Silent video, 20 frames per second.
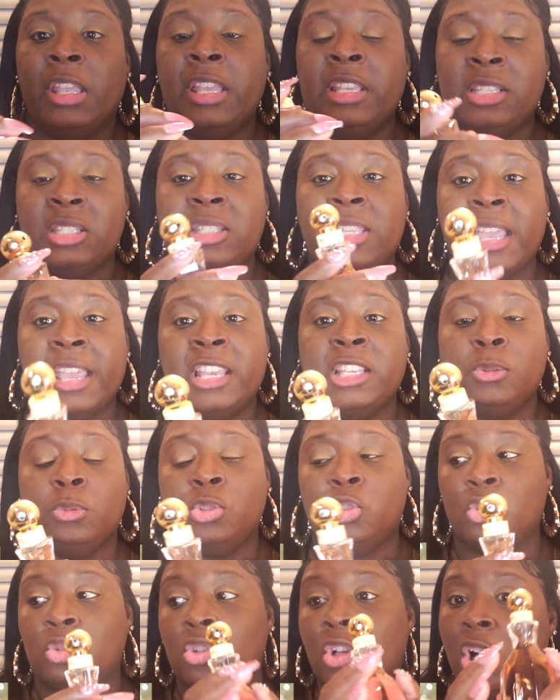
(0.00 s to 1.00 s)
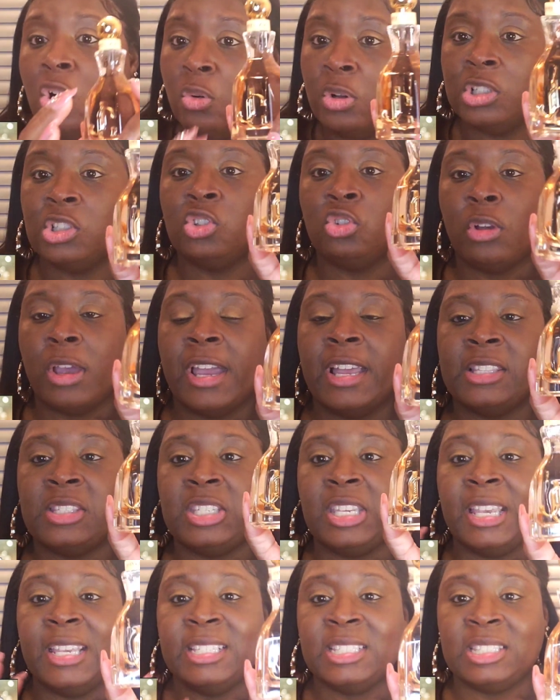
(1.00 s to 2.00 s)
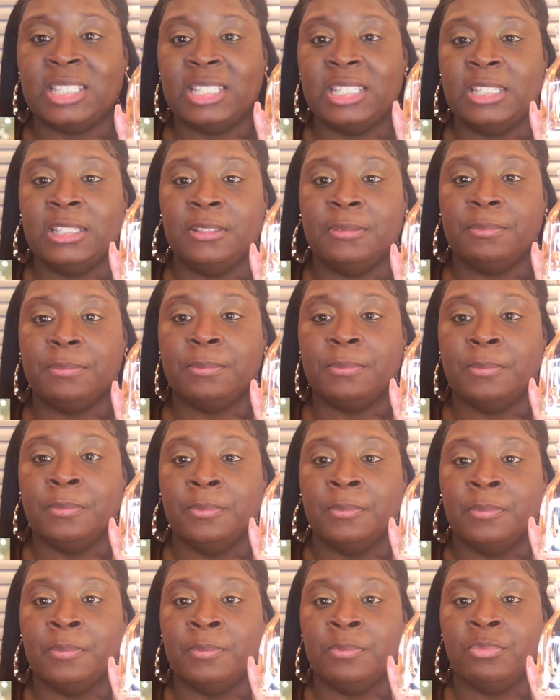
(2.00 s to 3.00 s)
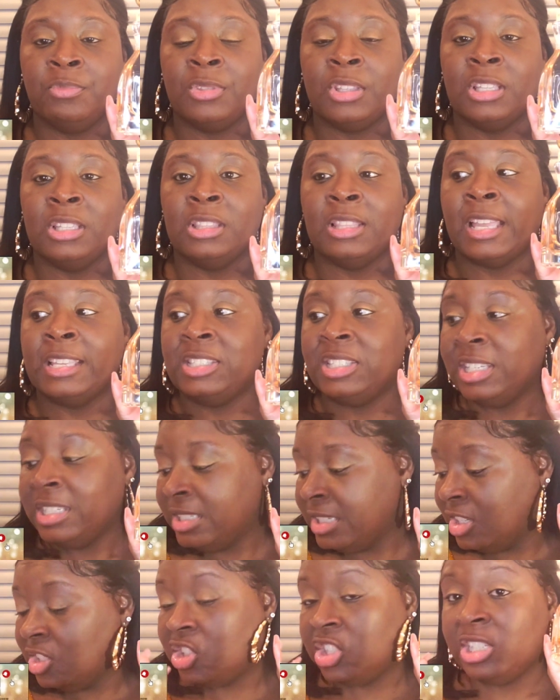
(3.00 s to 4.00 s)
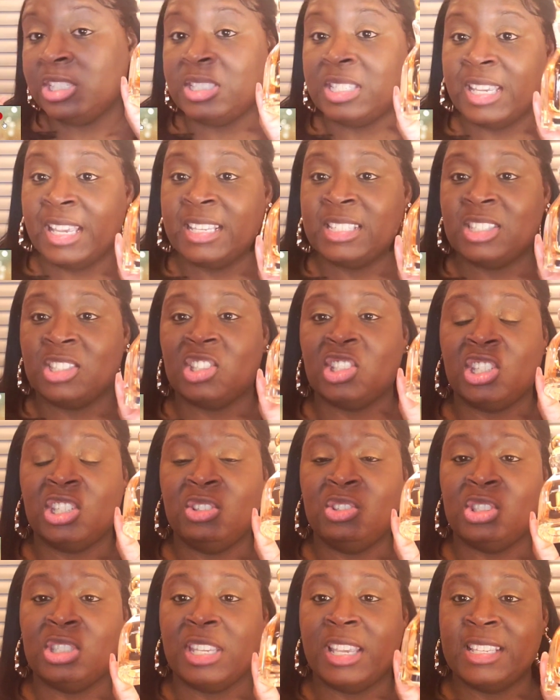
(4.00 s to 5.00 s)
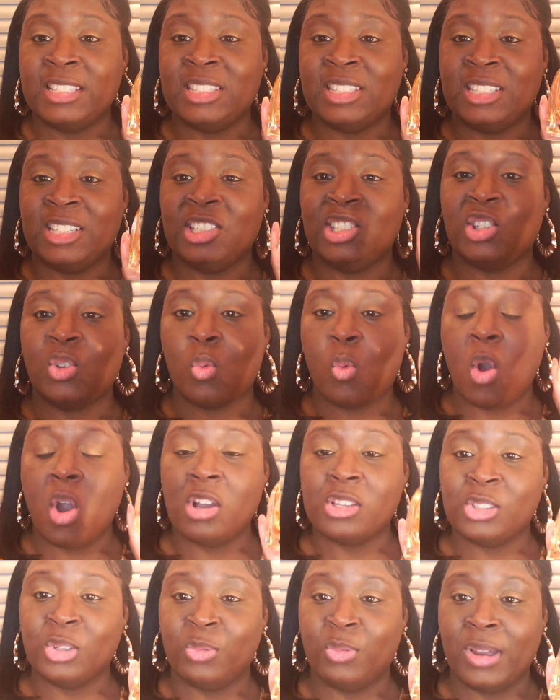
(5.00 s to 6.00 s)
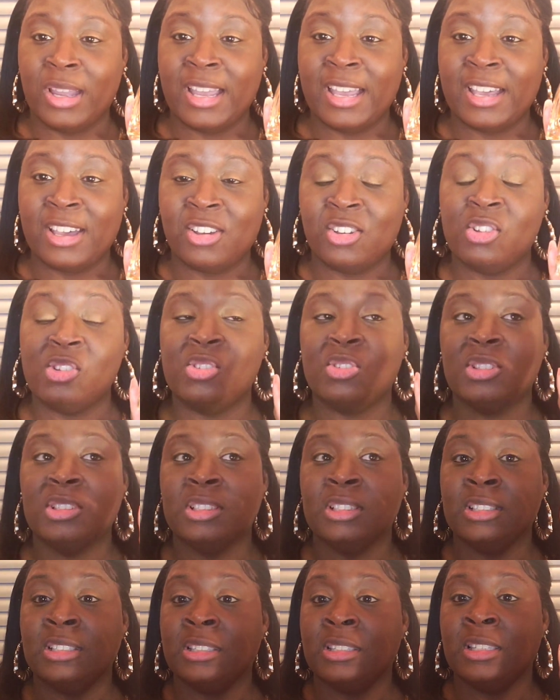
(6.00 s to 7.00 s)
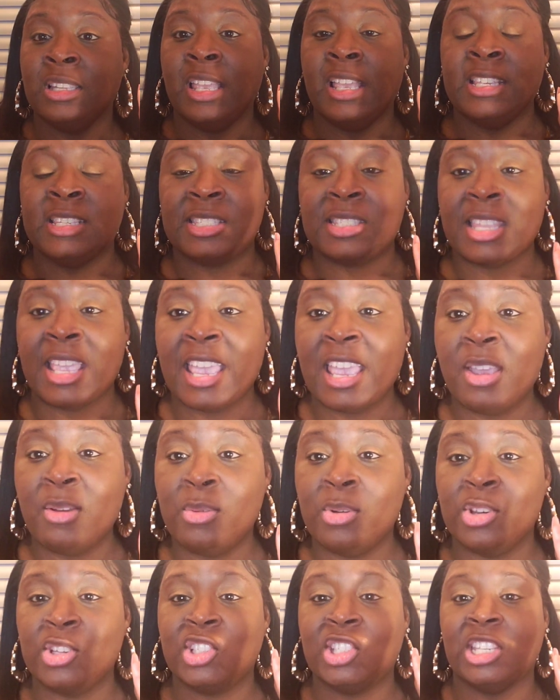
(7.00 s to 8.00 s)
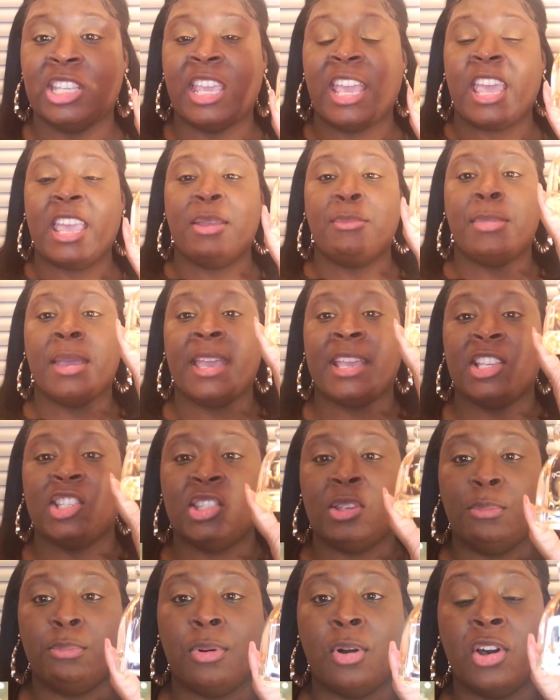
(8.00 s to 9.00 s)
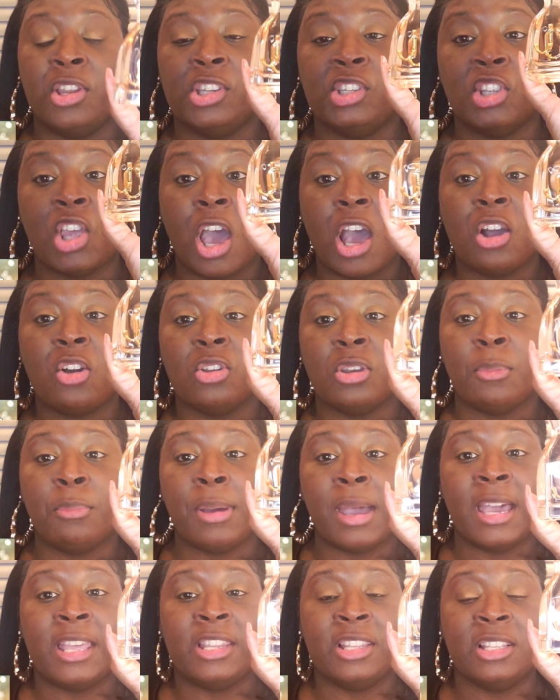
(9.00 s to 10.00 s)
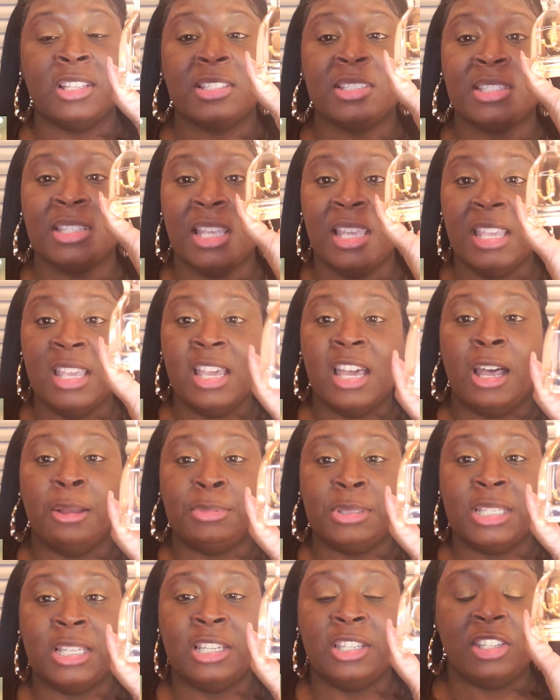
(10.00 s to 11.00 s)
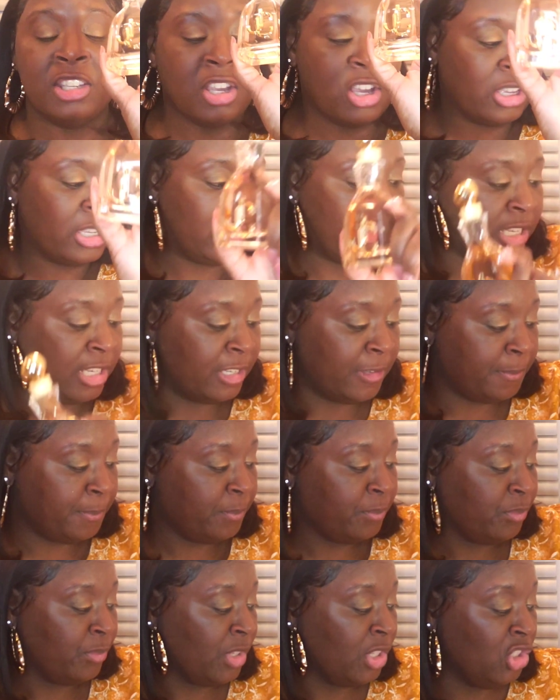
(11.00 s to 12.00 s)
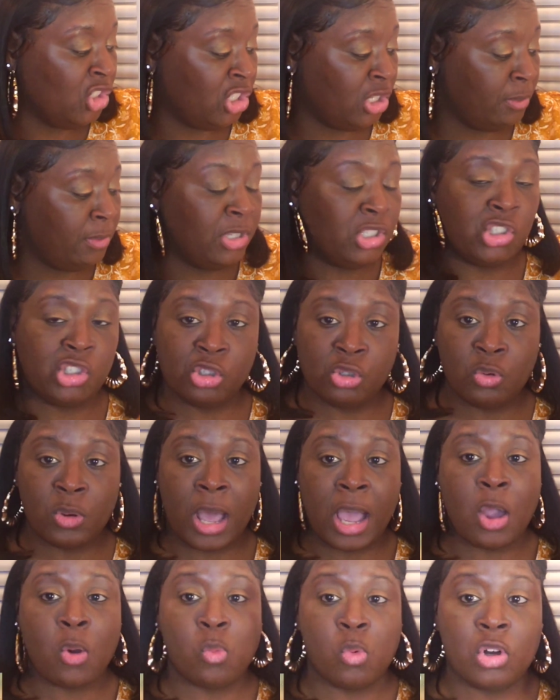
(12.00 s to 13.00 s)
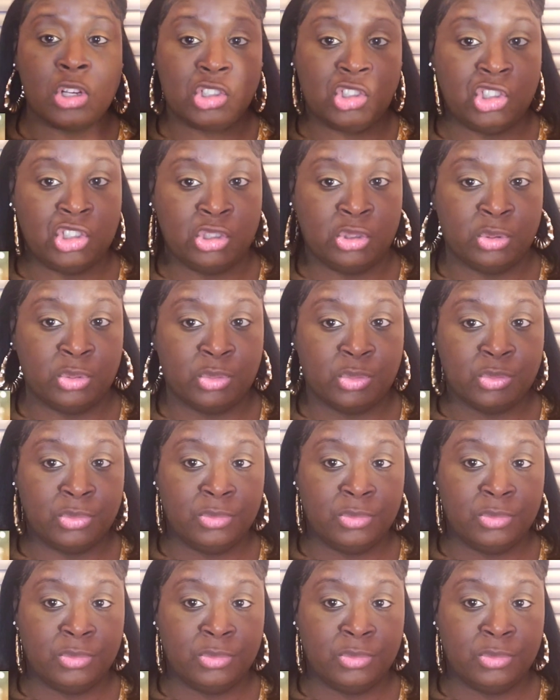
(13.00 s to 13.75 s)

It stays with you. Go and try it, test it. Like T did, she tested, she tested it, she walked around, it stayed with her, she came back and she bought it. Y'all gonna buy this. I'm telling y'all, get it. Jimmy Choo, I want you.